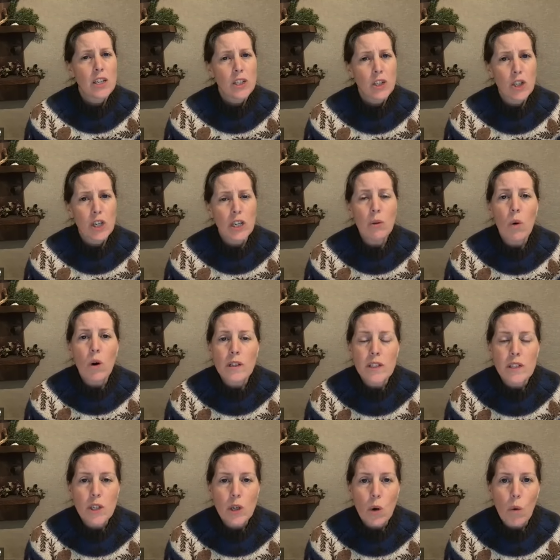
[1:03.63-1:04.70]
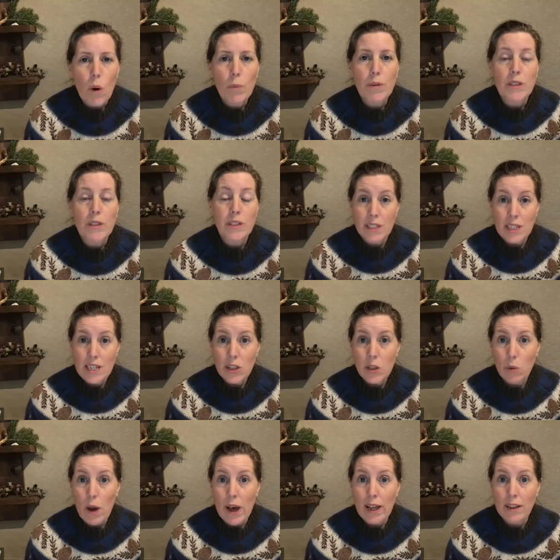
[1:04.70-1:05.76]
She wanted to go up and see the
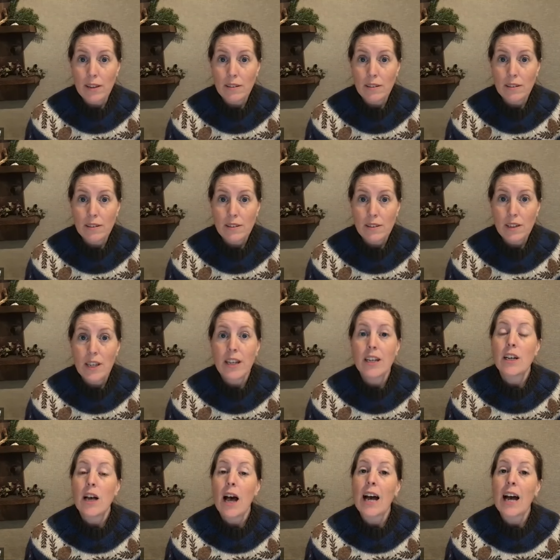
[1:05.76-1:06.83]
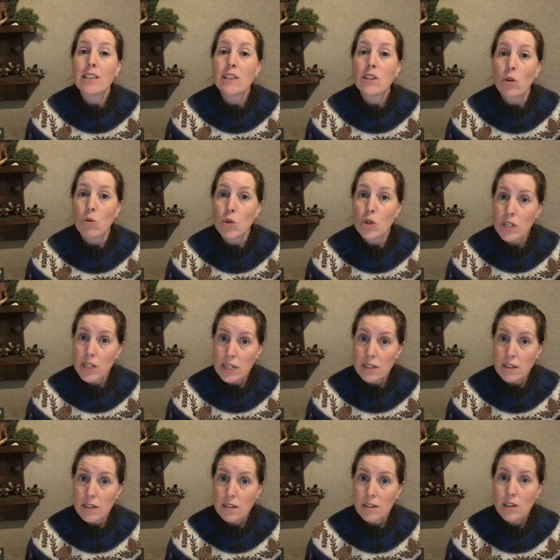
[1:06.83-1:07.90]
well. And so she did.
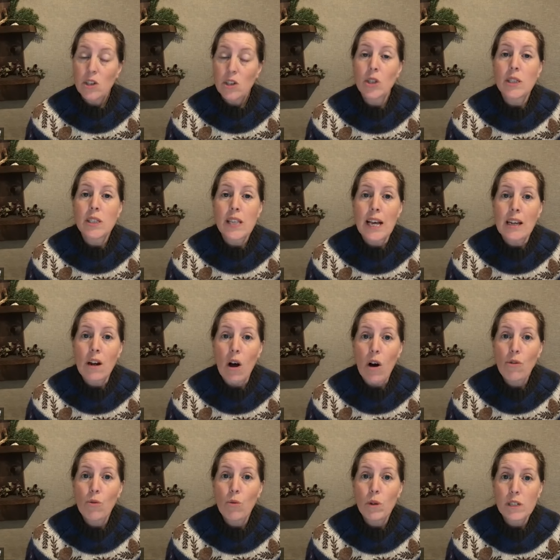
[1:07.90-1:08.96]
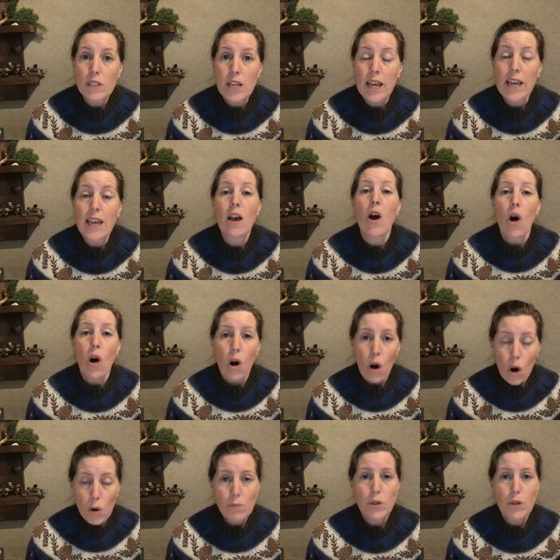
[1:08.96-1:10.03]
She set off one day,
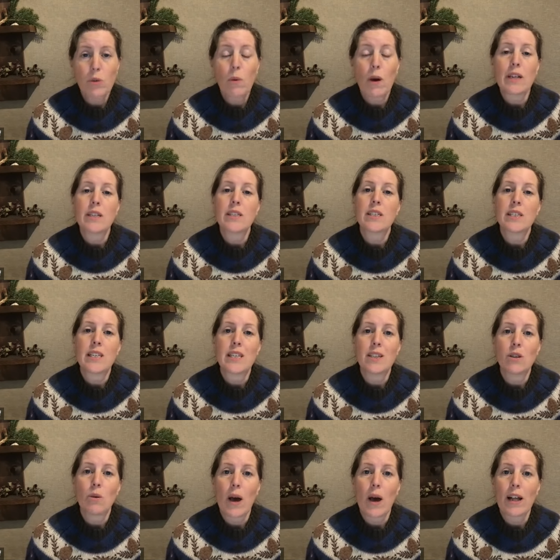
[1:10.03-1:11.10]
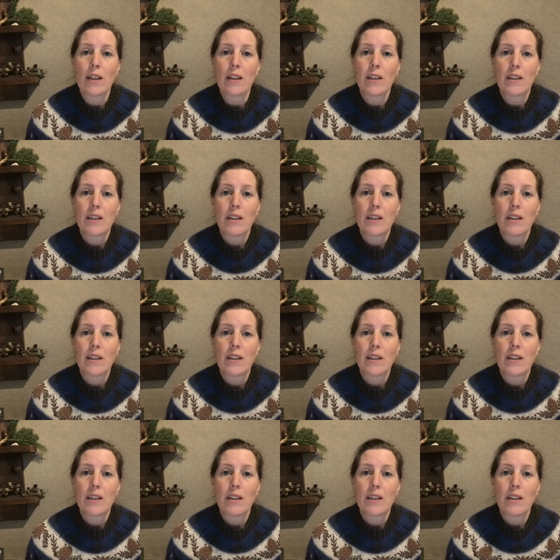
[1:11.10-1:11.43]
up she went to see the well.